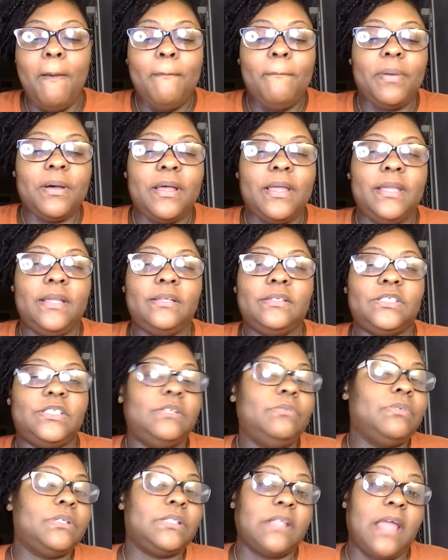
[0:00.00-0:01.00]
But
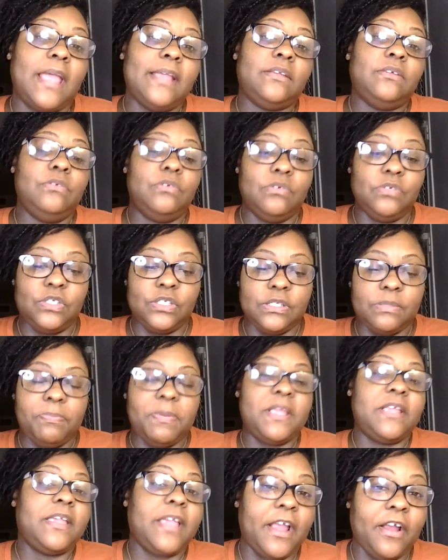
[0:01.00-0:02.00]
she was like, you know, just
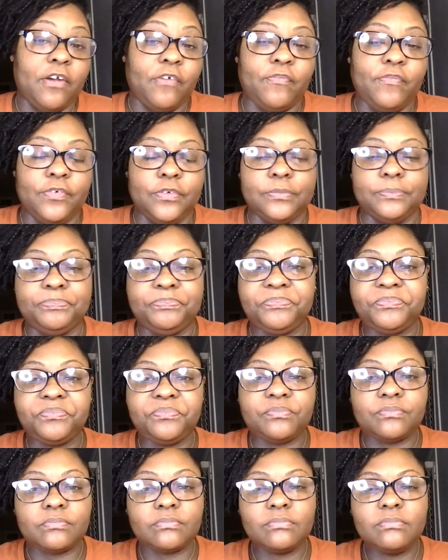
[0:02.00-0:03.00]
be careful.
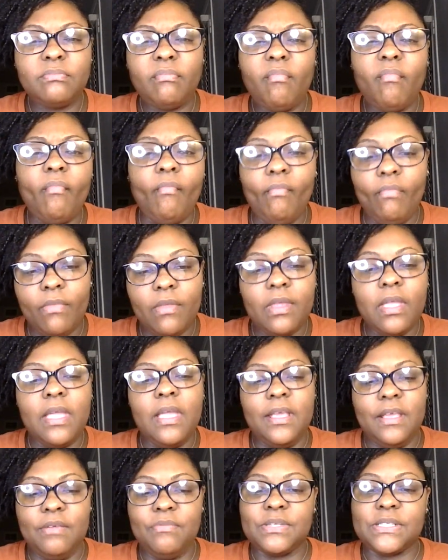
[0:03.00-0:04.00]

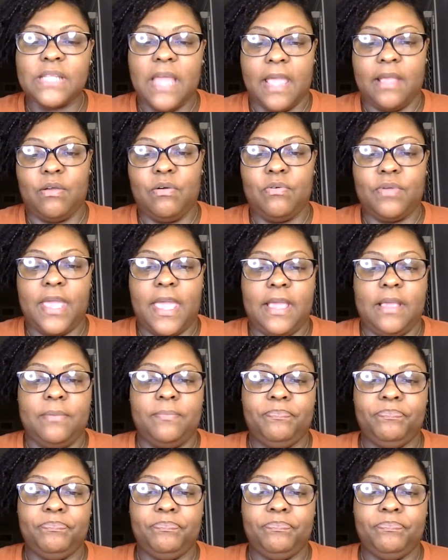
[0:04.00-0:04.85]
And he was like, okay.